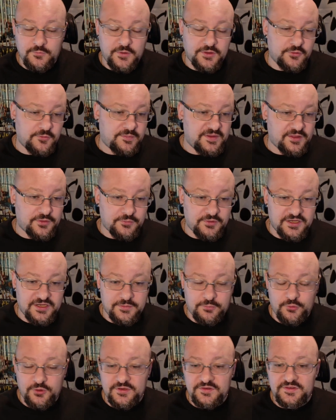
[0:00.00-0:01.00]
whether it be
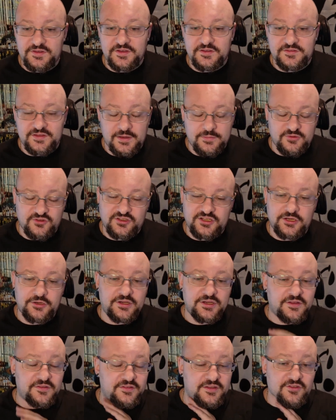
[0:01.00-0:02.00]
3D printing,
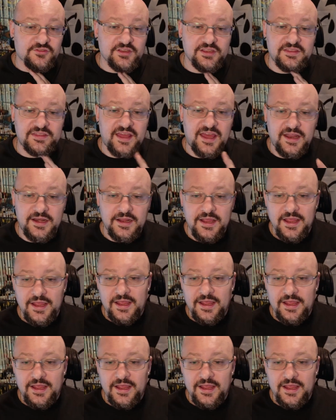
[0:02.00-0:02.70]
cybersecurity, and such like that.